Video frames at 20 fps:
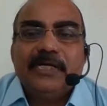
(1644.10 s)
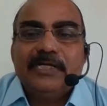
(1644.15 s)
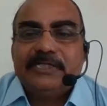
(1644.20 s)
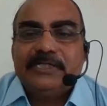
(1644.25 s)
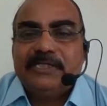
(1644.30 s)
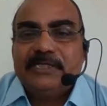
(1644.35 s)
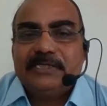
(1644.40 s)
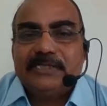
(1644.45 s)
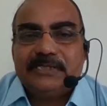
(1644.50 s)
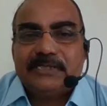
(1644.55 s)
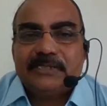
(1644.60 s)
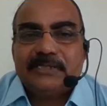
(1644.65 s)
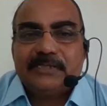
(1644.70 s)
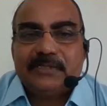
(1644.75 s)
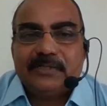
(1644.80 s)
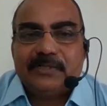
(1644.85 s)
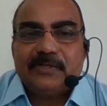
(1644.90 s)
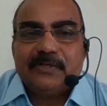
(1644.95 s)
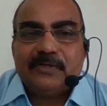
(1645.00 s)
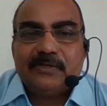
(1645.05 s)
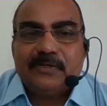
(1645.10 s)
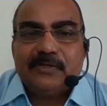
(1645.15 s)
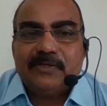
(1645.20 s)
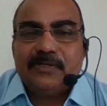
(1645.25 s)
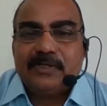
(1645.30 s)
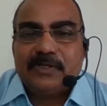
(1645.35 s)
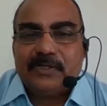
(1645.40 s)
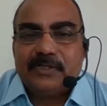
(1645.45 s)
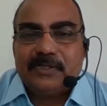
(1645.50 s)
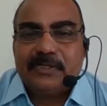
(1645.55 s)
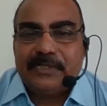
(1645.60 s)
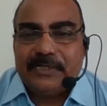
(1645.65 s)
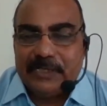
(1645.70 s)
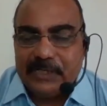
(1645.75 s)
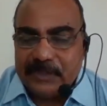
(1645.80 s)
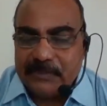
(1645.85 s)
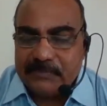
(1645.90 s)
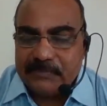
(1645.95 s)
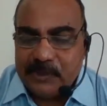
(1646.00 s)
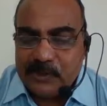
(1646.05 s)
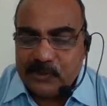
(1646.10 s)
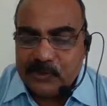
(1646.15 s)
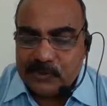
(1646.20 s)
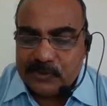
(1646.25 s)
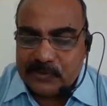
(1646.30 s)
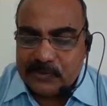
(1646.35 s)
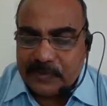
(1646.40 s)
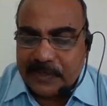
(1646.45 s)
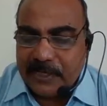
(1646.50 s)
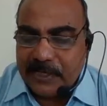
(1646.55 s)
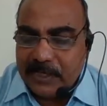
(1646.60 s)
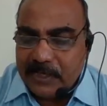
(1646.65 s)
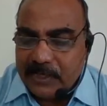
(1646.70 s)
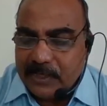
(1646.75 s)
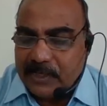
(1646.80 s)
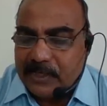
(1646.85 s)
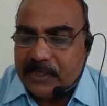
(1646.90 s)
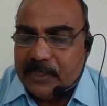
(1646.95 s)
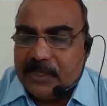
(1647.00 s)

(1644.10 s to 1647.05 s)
hitches or terms used while